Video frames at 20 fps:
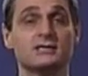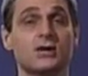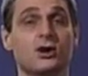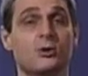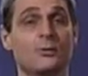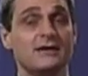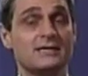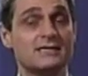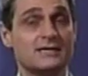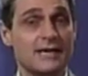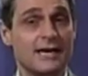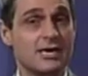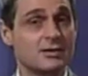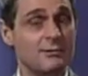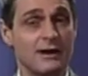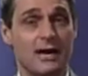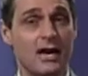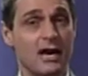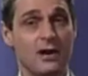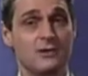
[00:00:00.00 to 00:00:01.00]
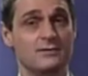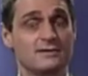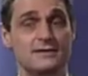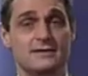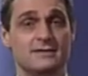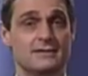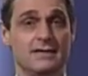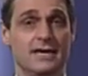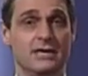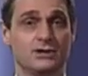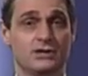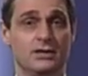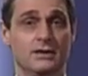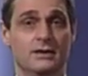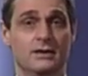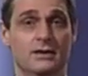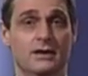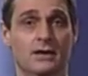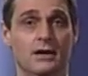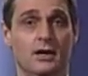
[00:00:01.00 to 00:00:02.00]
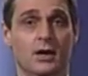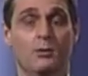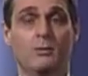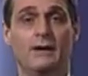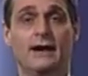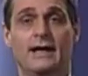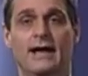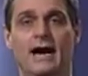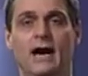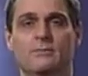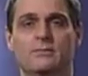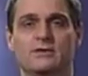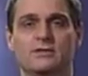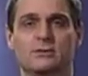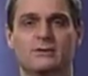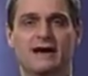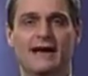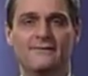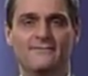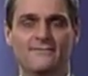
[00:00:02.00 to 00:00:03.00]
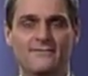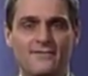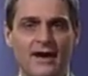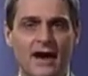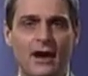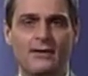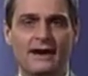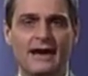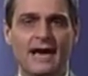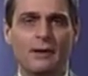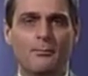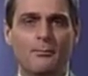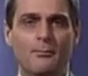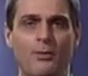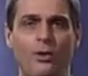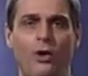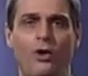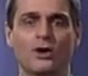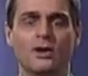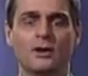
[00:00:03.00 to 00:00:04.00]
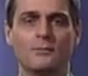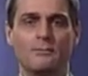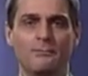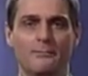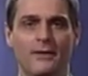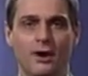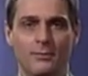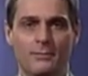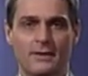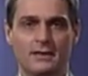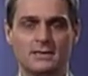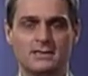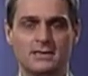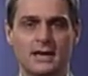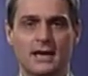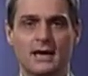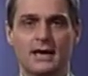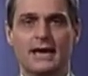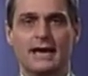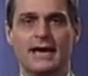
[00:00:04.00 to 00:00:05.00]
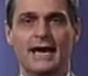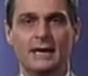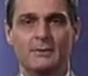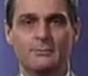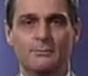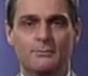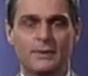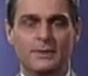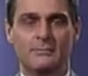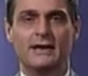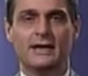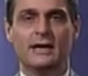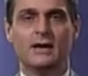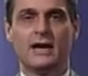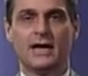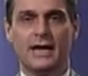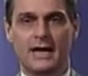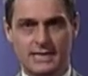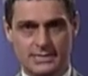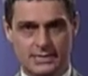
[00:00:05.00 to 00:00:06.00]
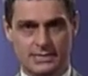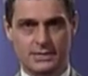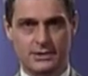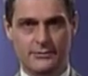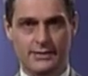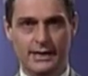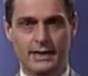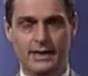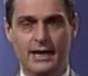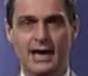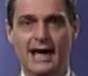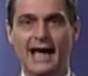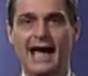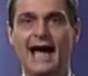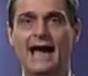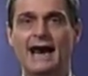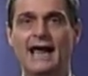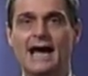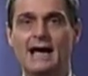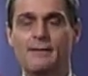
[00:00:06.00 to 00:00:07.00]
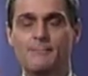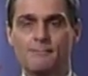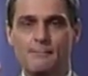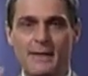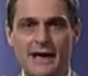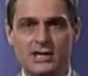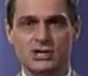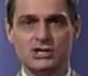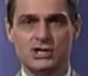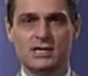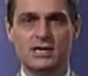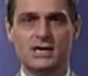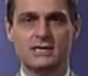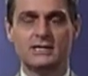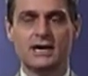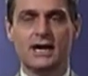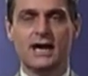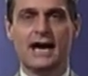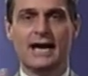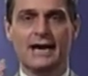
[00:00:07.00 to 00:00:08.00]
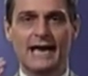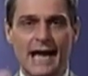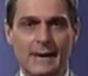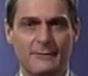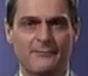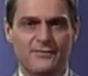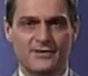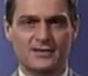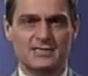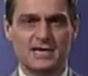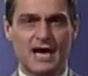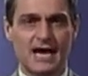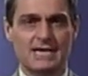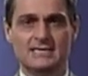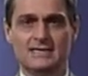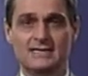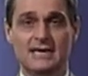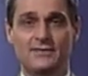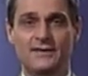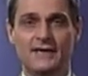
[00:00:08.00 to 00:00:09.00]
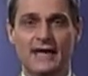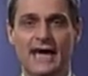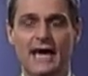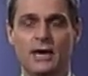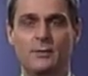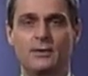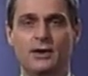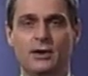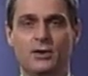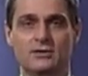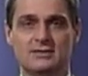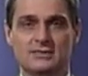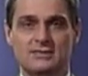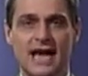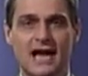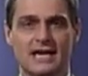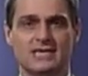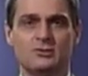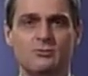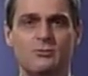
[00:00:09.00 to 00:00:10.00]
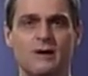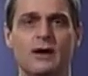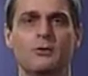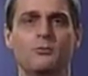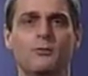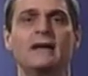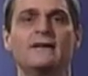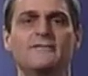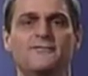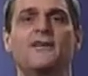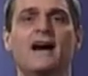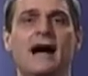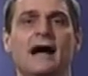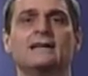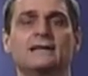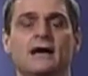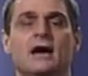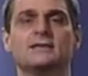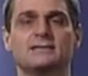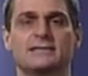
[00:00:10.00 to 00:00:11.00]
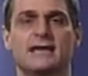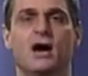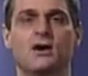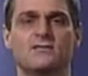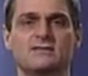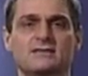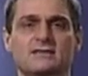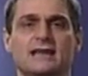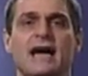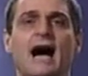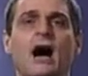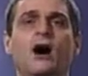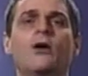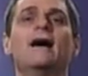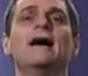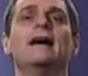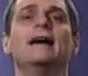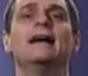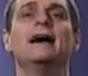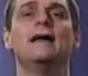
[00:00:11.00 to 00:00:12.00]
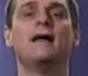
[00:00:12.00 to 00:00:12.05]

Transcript: So we see as we close this session, we come to a very important moment in biblical history. And I mention it and emphasize it at the end because that's where we find ourselves now